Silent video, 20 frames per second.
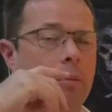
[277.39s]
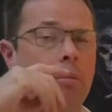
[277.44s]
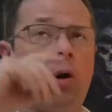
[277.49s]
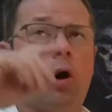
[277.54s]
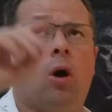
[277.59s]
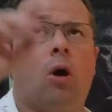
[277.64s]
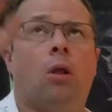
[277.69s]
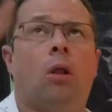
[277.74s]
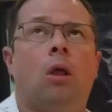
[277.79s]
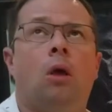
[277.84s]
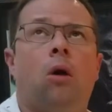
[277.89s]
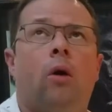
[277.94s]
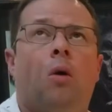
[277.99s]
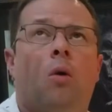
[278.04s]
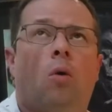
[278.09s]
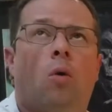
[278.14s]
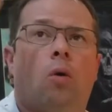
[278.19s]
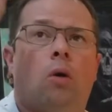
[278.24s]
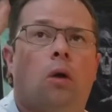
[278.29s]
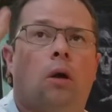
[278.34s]
mall
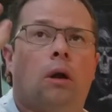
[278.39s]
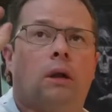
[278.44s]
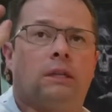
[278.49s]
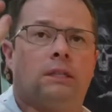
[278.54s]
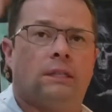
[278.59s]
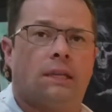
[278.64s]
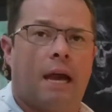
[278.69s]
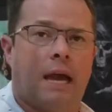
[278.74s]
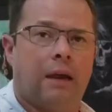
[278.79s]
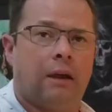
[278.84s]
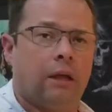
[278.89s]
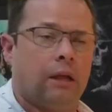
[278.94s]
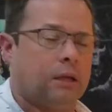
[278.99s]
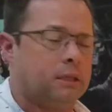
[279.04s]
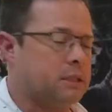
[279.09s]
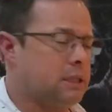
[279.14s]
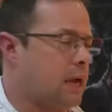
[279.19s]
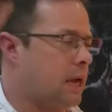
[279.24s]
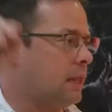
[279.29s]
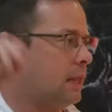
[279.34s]
or a
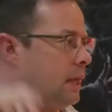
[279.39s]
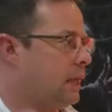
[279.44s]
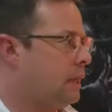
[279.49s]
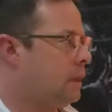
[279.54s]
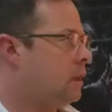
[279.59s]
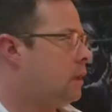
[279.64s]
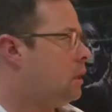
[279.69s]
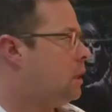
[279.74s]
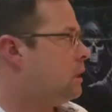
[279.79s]
skylight.